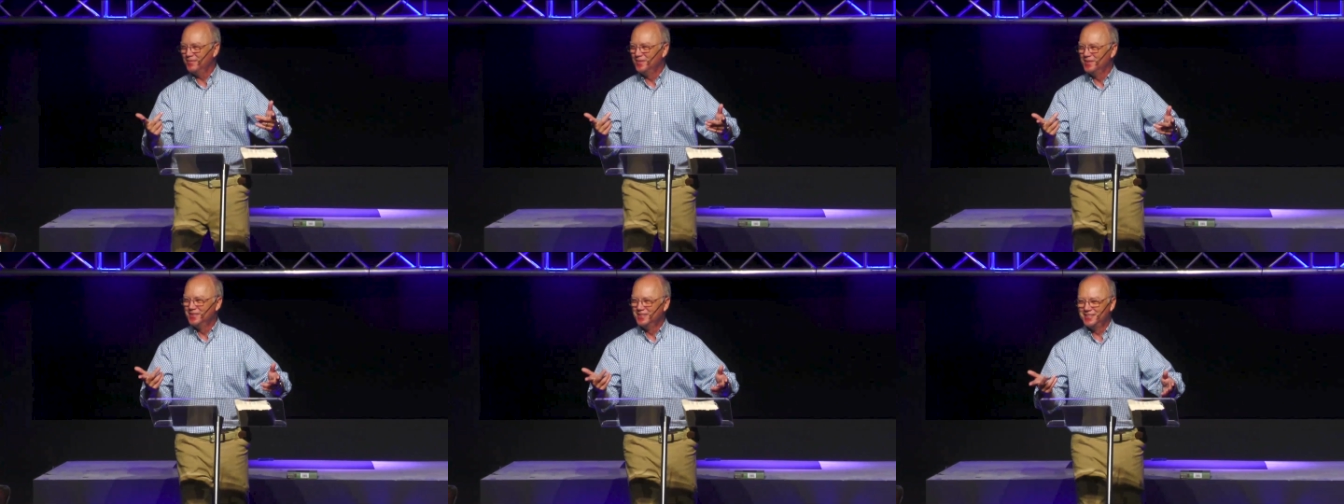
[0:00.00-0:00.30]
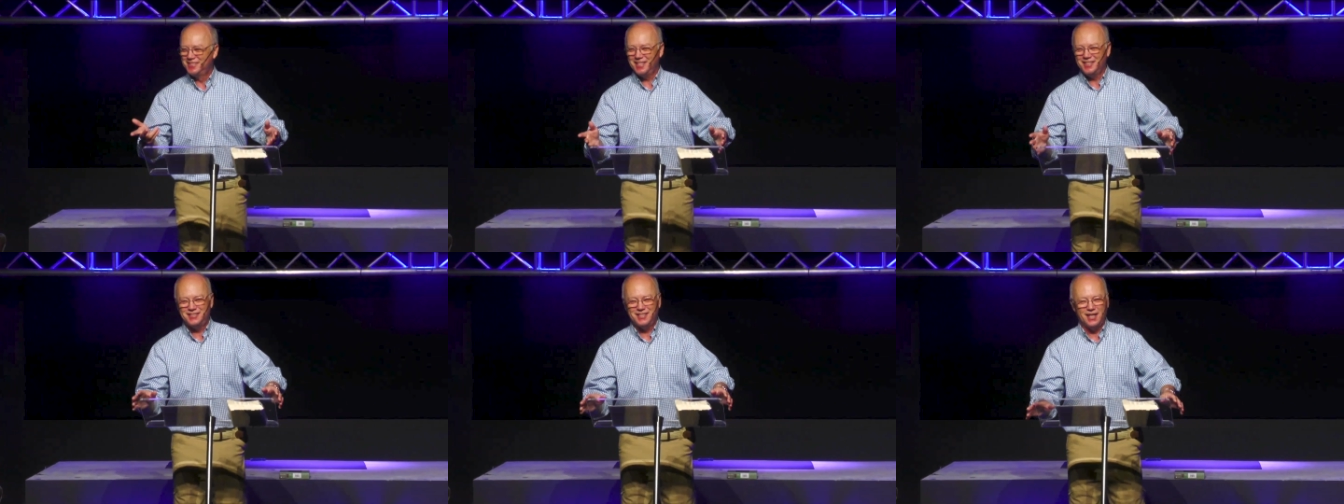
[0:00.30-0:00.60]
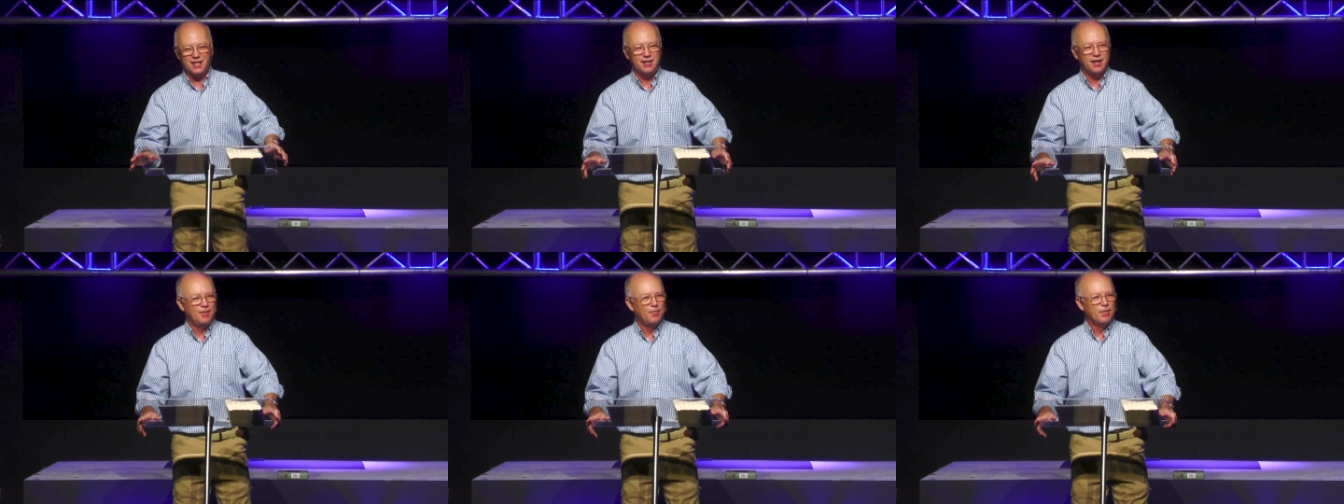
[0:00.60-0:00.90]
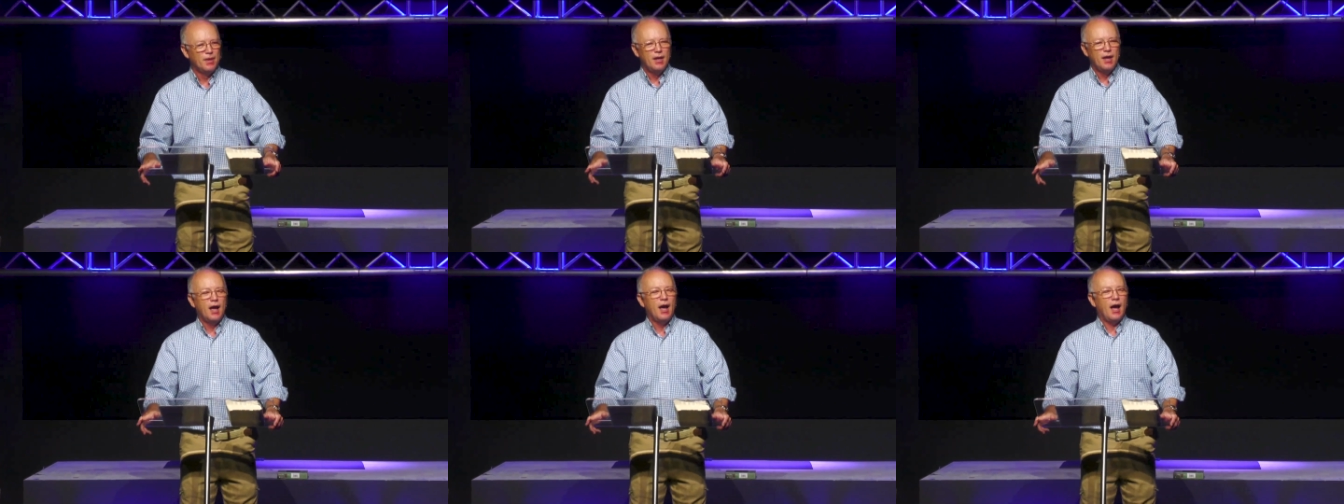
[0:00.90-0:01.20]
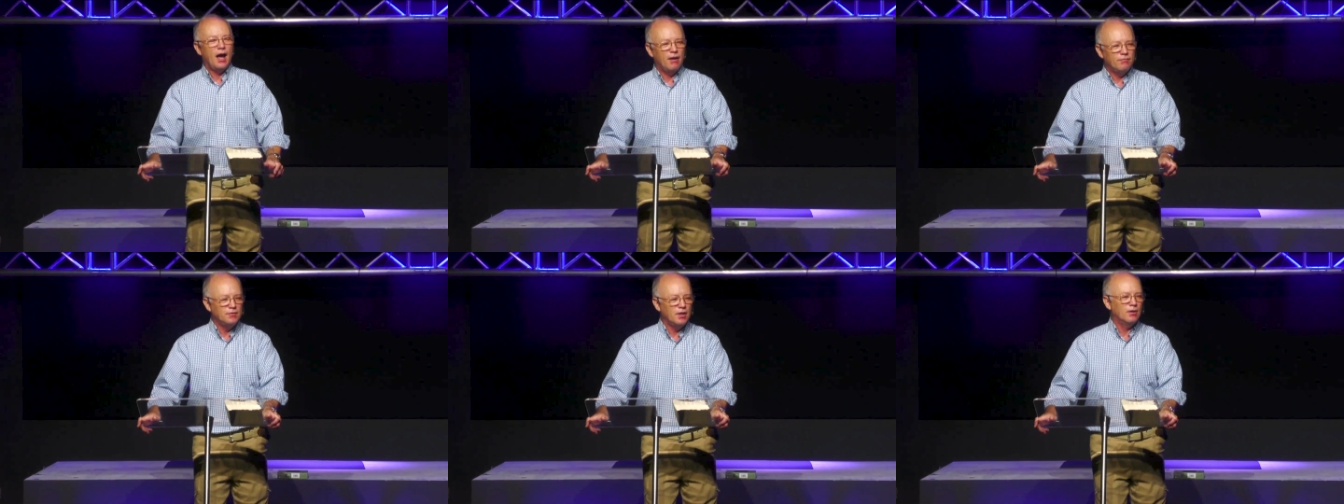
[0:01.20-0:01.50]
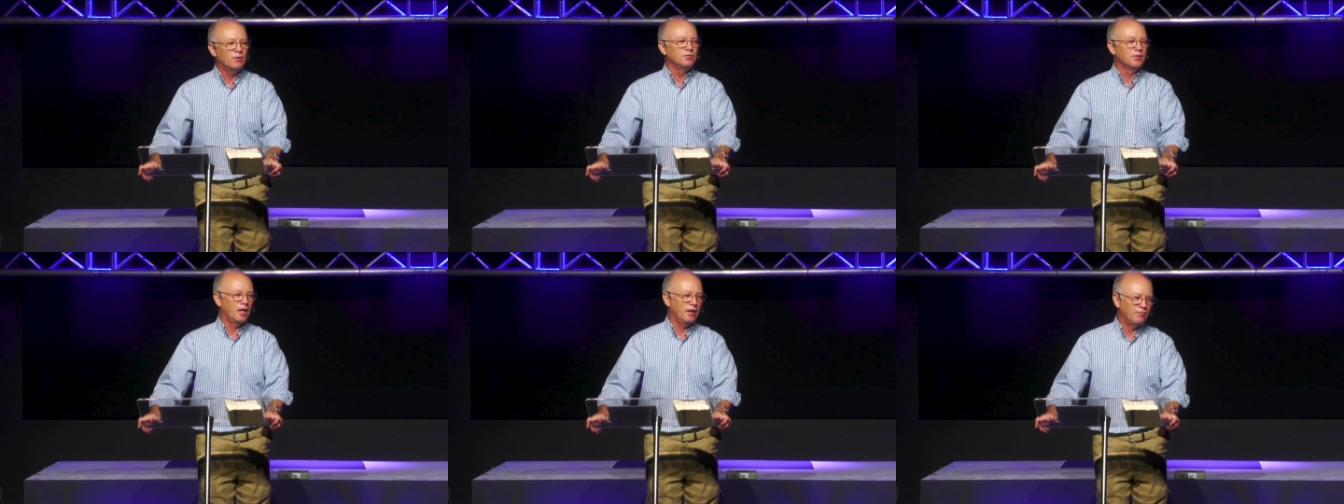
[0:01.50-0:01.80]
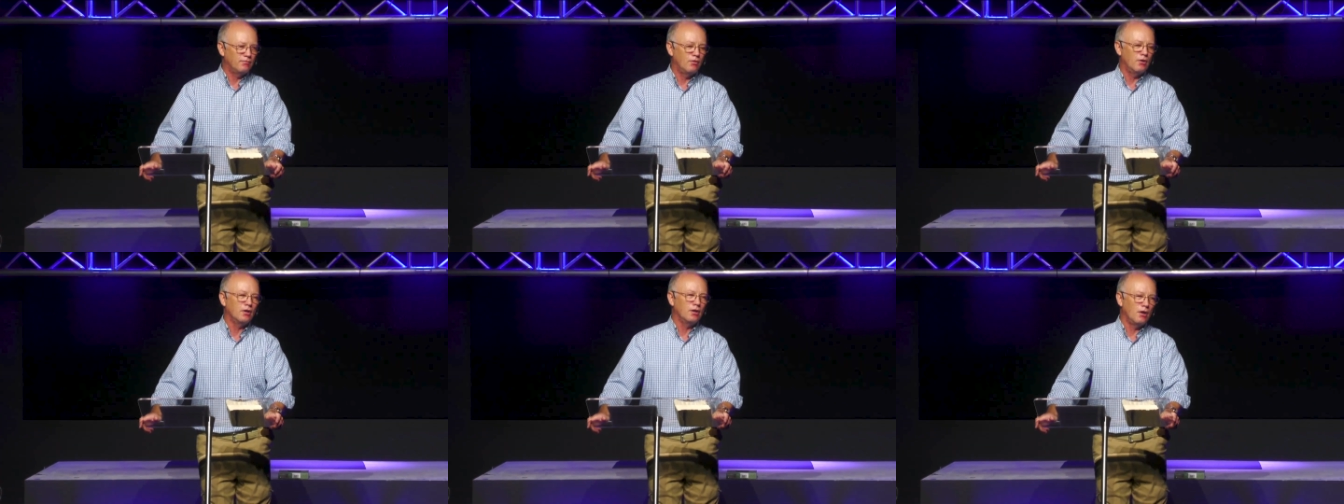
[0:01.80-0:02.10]
She said, I've known that
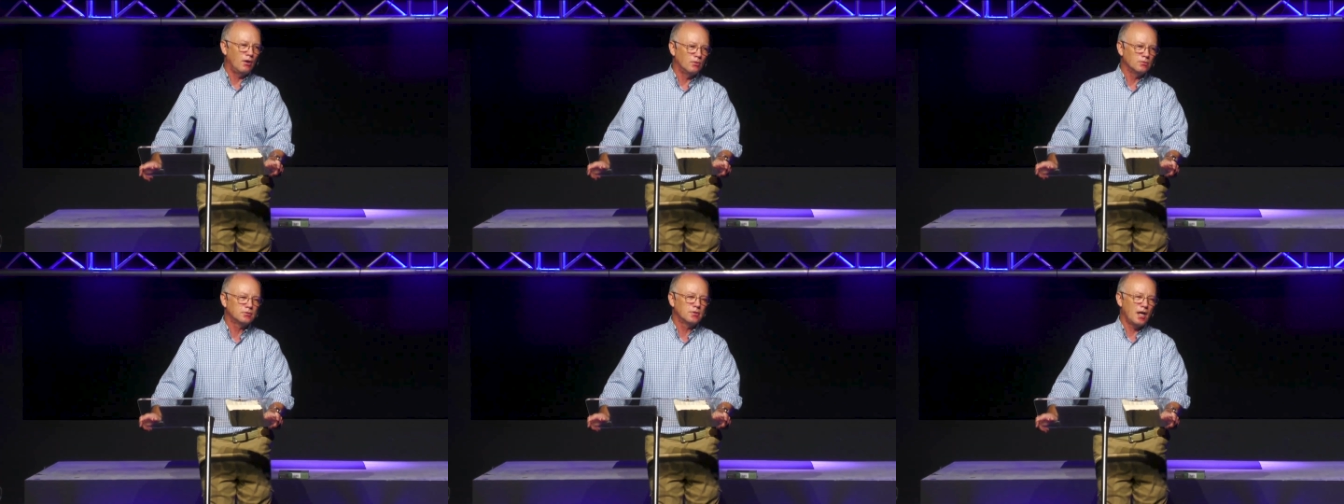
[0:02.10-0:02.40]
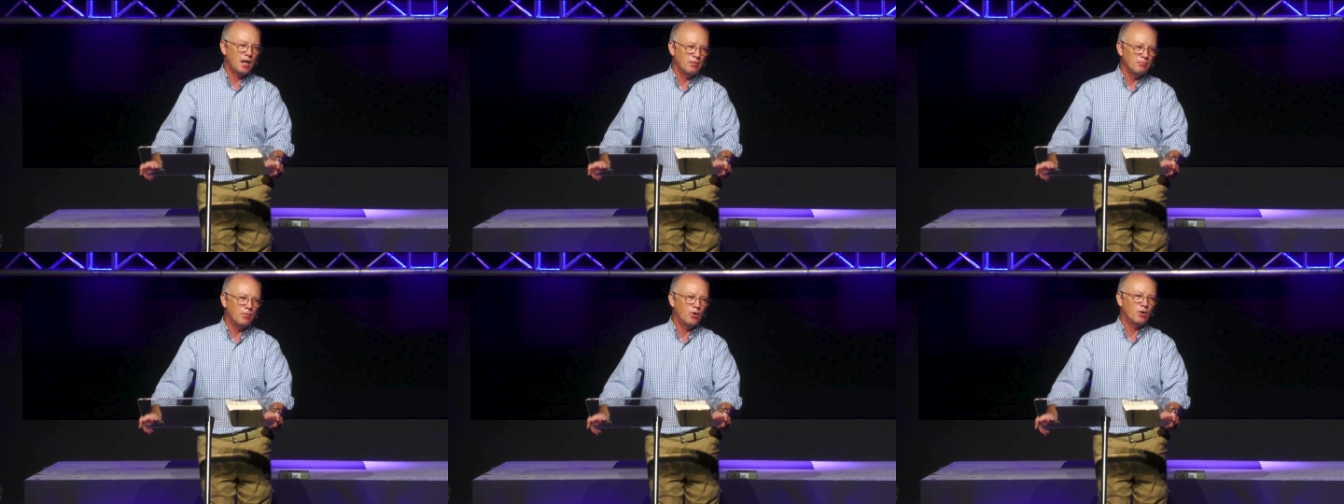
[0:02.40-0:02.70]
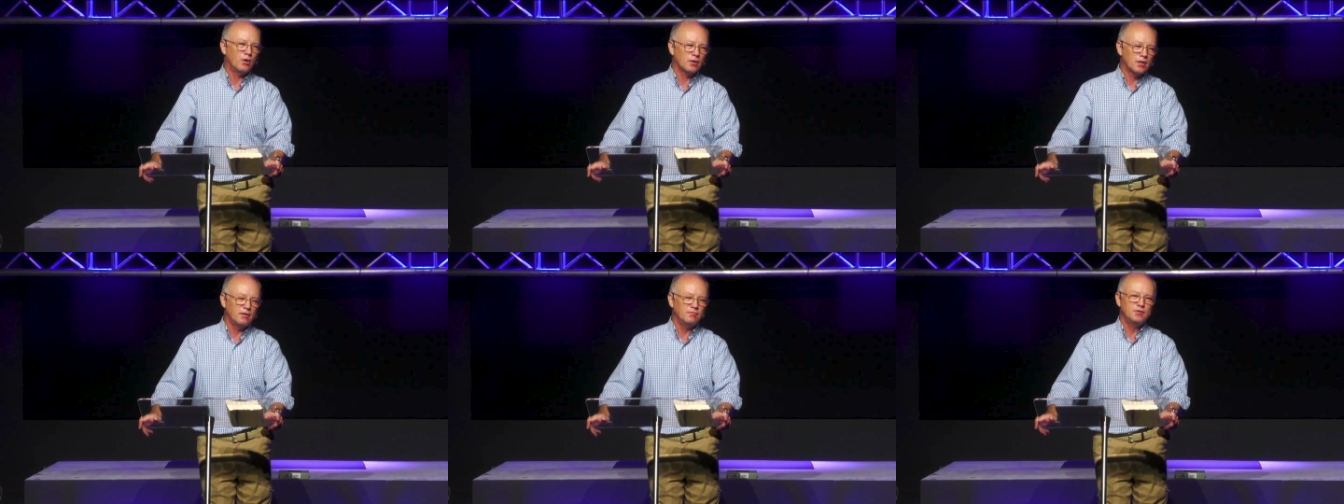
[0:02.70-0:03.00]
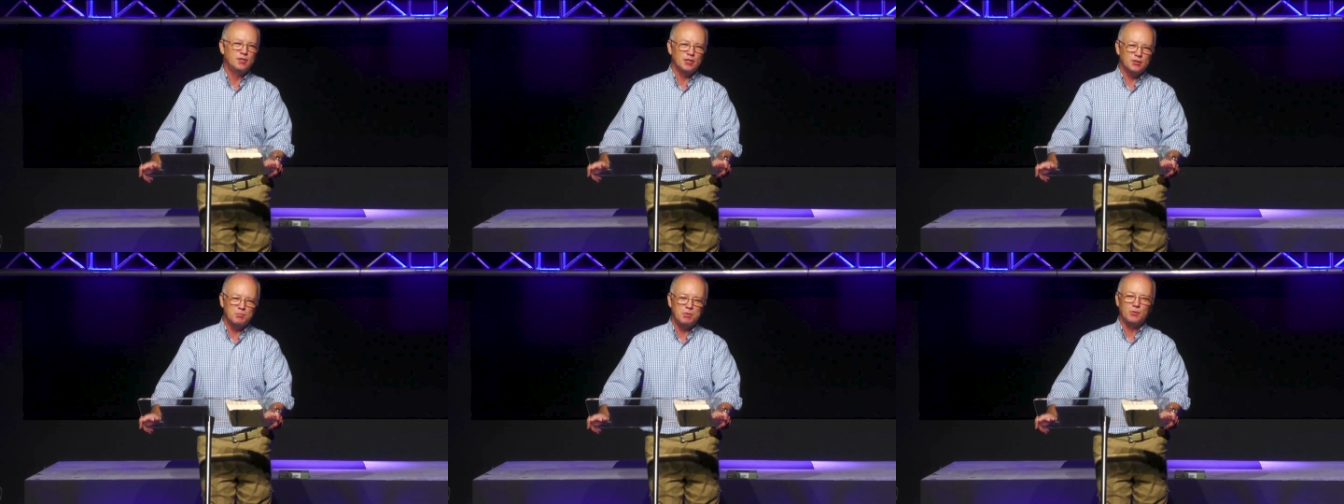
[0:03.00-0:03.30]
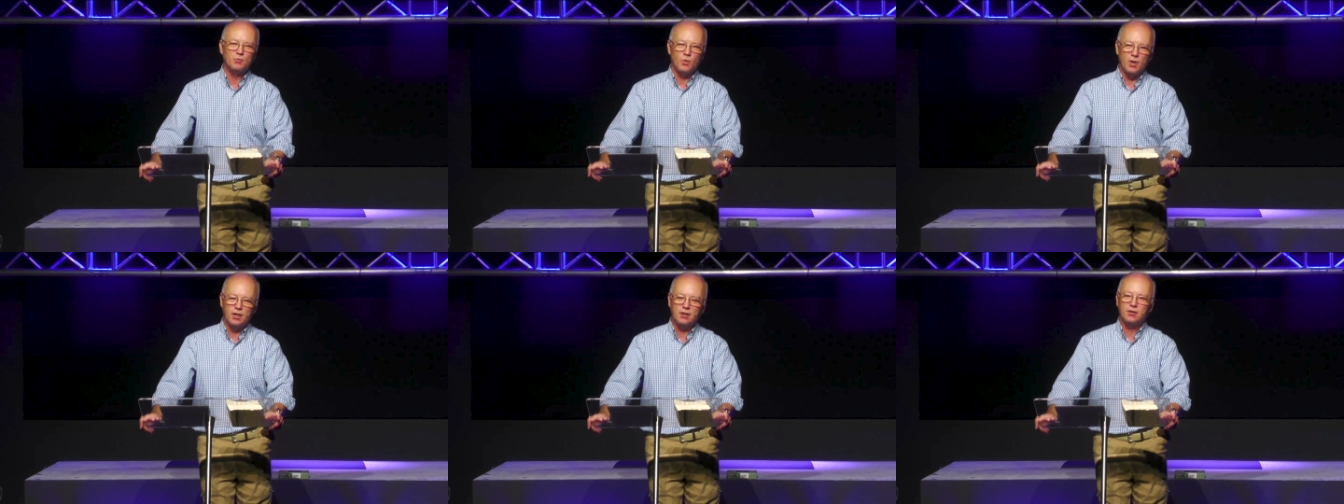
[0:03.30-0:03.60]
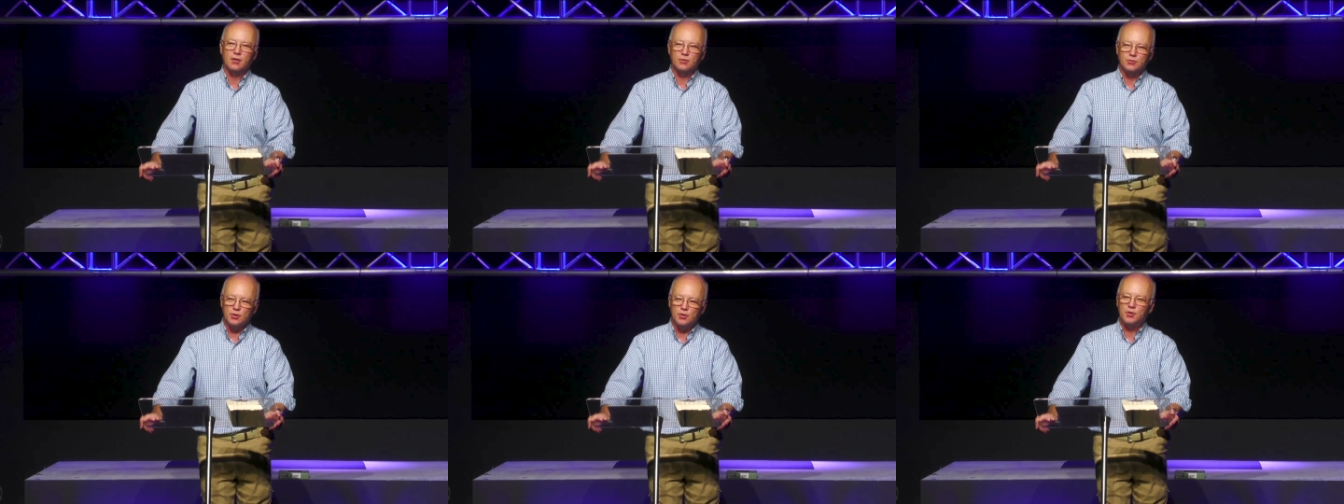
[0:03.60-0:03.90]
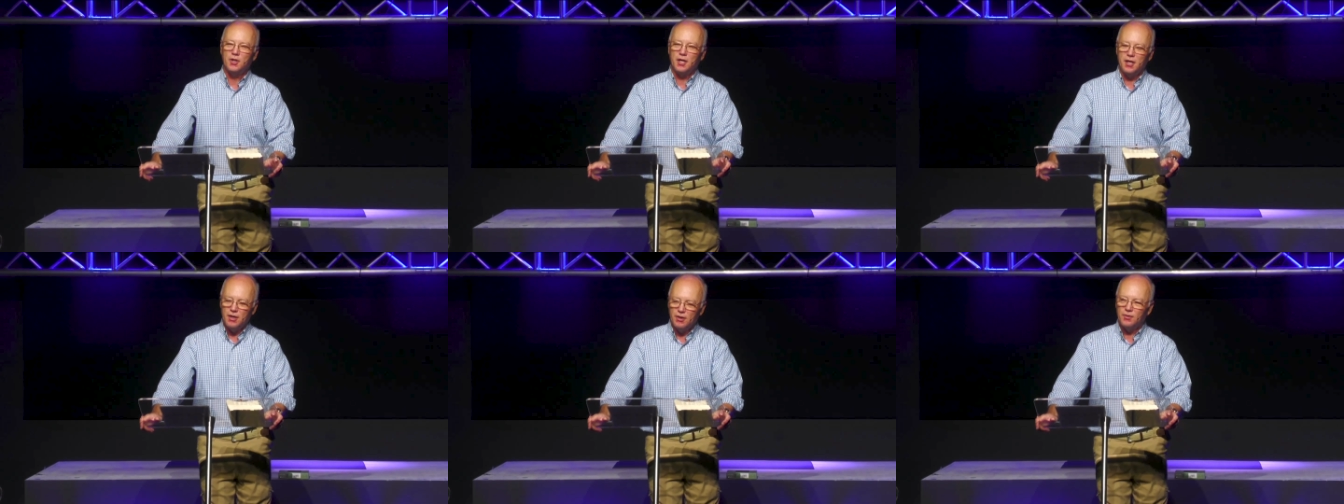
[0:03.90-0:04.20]
for a long time, Mark. I've just been waiting on you to
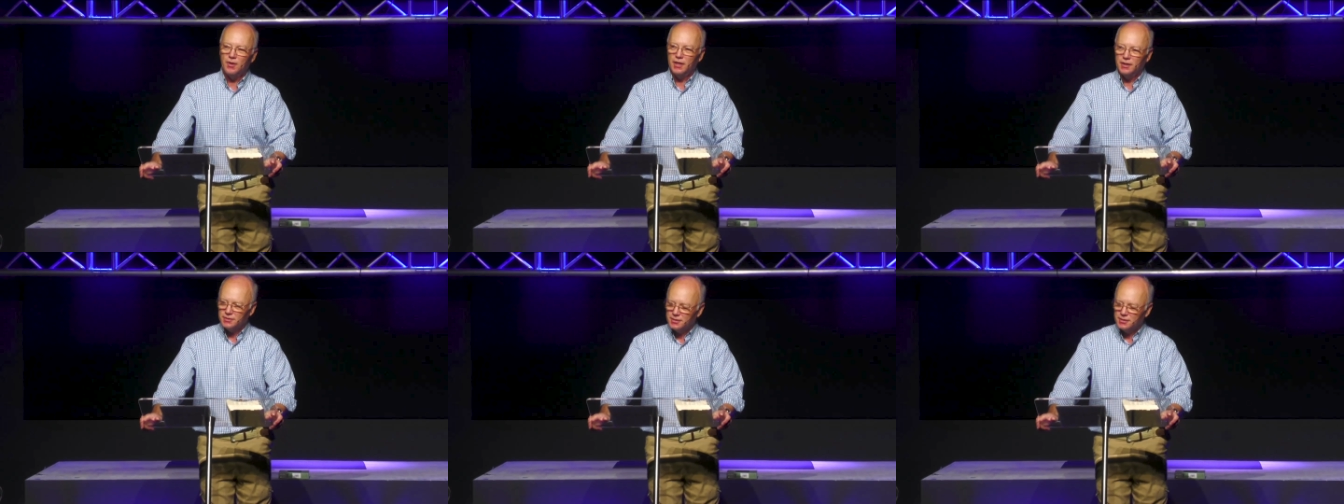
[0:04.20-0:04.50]
hear it.